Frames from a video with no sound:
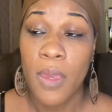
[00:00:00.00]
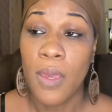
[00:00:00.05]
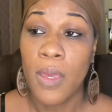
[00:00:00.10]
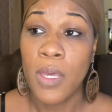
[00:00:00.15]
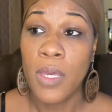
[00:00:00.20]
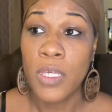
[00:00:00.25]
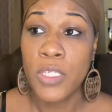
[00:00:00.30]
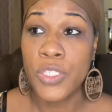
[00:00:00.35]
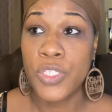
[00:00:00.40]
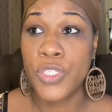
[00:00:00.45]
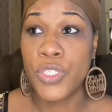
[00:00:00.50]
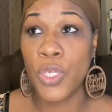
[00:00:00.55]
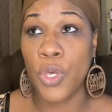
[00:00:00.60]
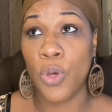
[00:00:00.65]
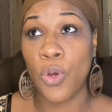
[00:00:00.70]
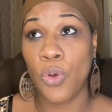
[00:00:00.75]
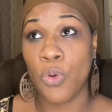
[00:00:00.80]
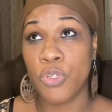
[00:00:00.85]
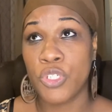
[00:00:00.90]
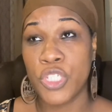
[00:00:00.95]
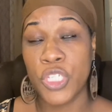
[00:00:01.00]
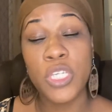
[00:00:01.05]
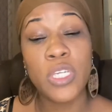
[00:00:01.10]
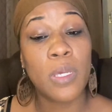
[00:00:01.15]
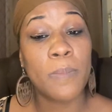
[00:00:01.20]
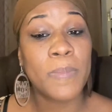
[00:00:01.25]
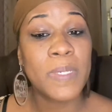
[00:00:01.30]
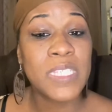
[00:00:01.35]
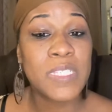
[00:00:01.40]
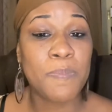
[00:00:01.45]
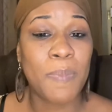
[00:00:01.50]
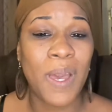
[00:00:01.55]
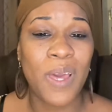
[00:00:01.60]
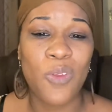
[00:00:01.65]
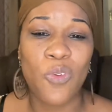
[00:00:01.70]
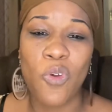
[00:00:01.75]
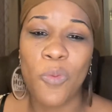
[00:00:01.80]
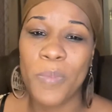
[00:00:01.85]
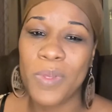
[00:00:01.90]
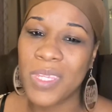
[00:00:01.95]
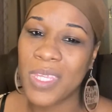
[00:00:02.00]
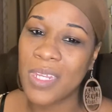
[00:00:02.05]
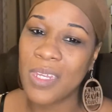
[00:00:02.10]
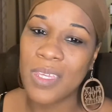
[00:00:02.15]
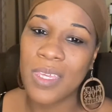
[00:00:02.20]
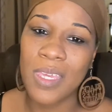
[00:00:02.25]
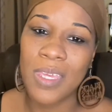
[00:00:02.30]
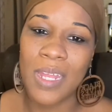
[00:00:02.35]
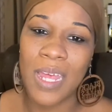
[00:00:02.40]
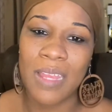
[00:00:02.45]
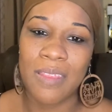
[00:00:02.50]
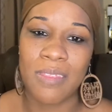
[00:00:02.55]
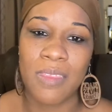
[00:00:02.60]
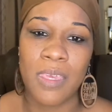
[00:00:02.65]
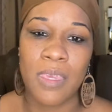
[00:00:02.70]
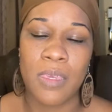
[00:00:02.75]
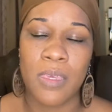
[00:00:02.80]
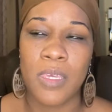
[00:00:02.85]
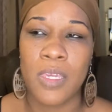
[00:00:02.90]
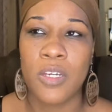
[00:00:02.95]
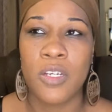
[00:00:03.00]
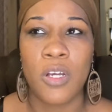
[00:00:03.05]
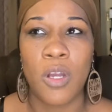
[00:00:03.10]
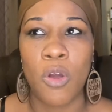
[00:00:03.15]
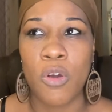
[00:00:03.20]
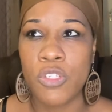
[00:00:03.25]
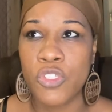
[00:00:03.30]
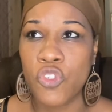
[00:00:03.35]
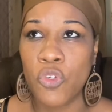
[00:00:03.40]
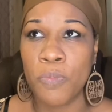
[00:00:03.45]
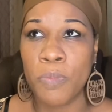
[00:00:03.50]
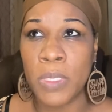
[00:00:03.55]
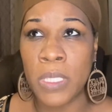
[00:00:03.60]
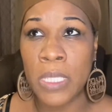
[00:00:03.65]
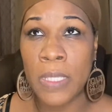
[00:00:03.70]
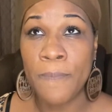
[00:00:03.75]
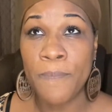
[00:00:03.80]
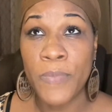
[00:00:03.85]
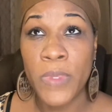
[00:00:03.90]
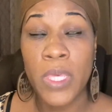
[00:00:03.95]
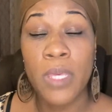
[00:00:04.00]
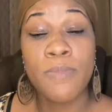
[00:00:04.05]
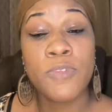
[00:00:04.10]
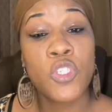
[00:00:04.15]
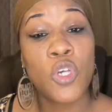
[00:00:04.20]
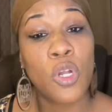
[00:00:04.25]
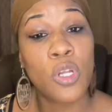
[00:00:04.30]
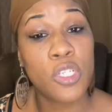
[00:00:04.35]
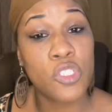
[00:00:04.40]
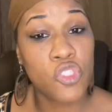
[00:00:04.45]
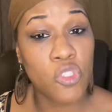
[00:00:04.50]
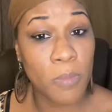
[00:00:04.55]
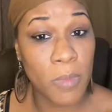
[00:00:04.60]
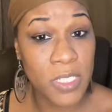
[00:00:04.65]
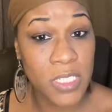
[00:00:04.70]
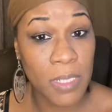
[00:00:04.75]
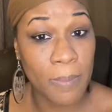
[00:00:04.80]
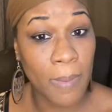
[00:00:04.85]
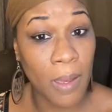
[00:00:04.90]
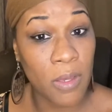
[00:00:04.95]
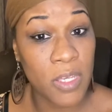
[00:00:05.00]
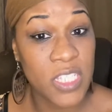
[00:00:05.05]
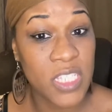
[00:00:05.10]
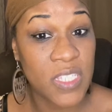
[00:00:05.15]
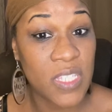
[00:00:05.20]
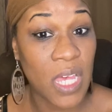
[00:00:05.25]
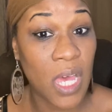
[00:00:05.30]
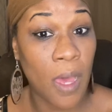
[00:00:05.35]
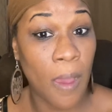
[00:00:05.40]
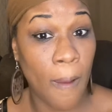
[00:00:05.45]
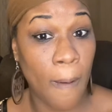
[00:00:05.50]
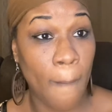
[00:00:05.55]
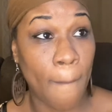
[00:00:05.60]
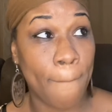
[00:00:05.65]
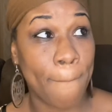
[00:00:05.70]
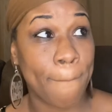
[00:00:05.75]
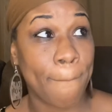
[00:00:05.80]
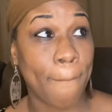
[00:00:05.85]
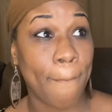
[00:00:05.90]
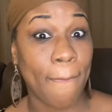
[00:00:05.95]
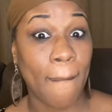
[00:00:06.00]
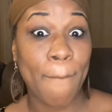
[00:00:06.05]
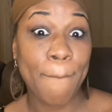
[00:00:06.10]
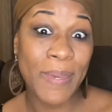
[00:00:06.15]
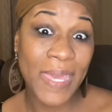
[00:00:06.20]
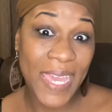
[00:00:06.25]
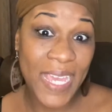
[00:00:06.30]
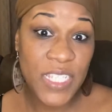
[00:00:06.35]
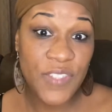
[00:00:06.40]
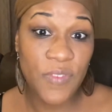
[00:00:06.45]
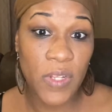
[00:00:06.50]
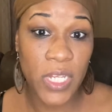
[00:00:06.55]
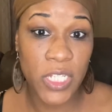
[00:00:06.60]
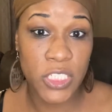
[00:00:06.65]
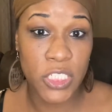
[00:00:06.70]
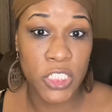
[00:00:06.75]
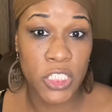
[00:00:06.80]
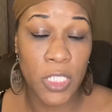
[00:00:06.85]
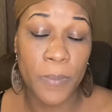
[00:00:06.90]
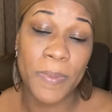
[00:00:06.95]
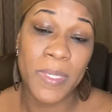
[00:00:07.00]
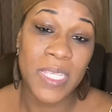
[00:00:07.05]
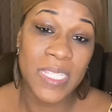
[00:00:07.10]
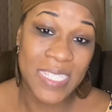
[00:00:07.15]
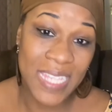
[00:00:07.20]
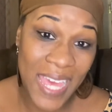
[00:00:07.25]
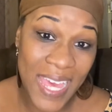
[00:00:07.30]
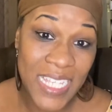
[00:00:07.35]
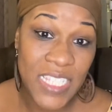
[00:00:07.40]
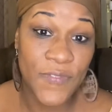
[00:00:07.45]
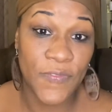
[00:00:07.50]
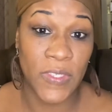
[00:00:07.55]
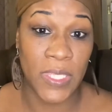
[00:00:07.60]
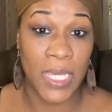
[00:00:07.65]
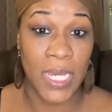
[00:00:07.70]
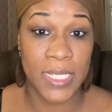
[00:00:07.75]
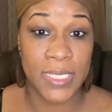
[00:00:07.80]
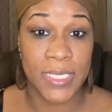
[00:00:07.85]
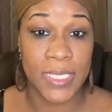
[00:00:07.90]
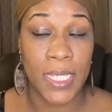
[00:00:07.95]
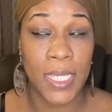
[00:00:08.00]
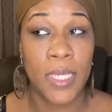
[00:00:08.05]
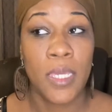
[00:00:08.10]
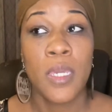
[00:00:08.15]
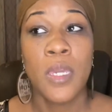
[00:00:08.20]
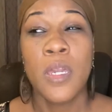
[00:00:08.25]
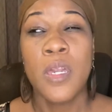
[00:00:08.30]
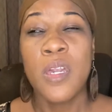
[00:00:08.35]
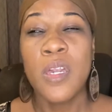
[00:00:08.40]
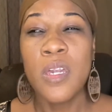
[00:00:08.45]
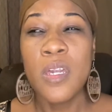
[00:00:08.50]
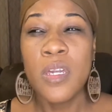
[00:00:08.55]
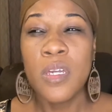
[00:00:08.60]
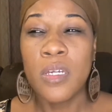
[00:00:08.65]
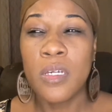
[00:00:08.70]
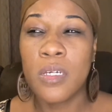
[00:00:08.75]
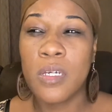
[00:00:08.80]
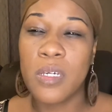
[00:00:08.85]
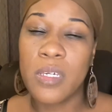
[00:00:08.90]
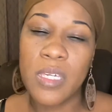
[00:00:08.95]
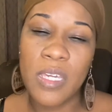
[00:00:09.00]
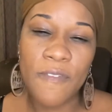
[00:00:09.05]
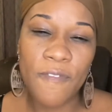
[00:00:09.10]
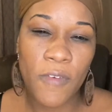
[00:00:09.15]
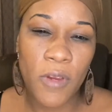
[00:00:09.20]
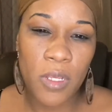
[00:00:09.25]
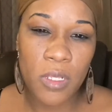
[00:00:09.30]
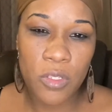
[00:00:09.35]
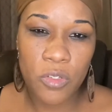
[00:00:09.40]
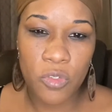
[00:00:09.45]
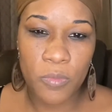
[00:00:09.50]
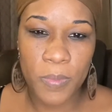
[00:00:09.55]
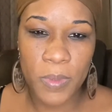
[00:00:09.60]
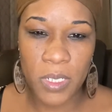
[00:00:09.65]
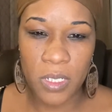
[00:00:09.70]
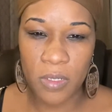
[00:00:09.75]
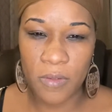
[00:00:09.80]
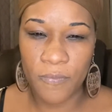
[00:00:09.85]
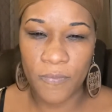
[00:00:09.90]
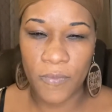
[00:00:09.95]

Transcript: So she could be spot on. But then again, I think it could also be him talking so much about his past relationship and his ex-fiance could give her a little bit of